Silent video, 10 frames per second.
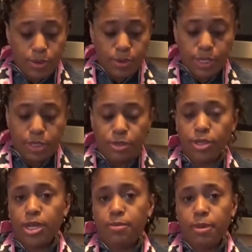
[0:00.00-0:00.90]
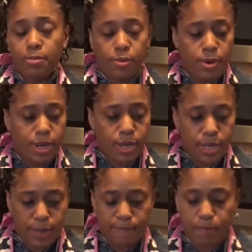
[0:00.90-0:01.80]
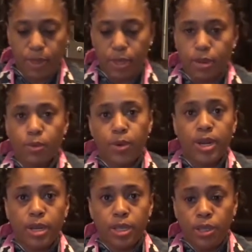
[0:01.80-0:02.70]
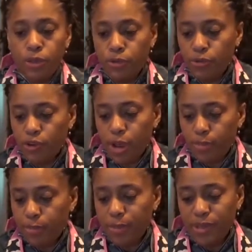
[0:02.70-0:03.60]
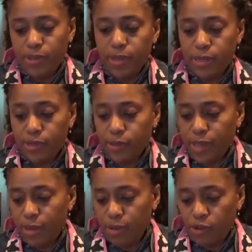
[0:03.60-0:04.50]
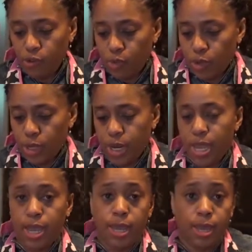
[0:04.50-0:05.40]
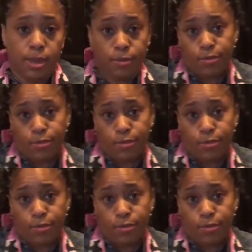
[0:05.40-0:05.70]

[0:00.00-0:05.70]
we're going to chop up the red onion. Red onion, chop basically the same as you would a